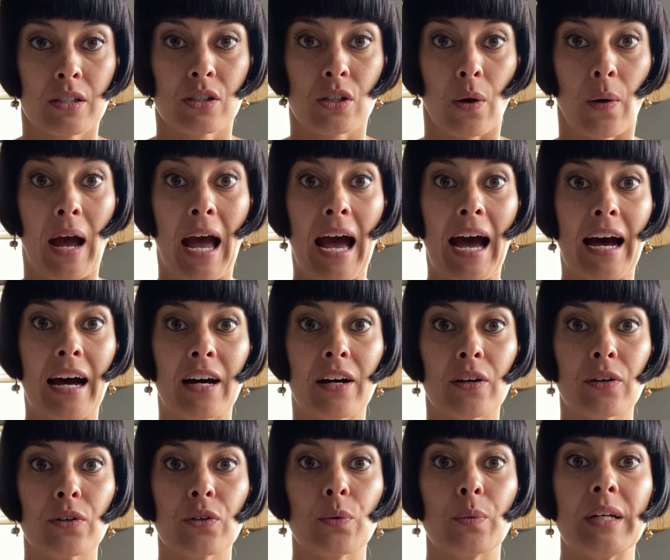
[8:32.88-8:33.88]
So
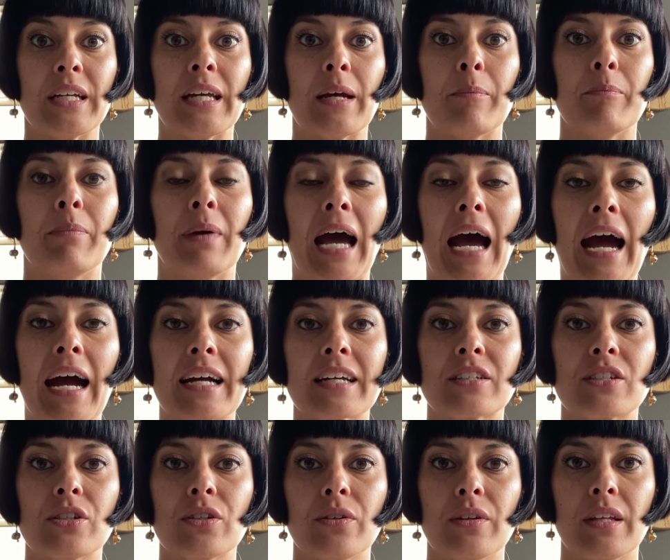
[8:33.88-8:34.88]
how do we get
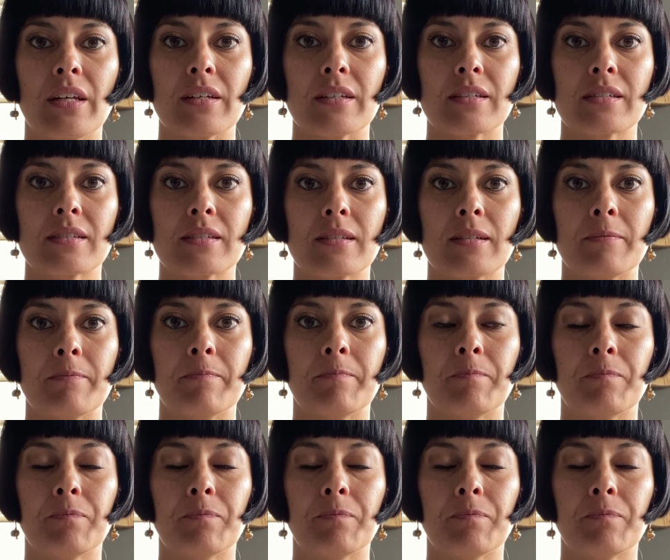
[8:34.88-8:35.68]
back to this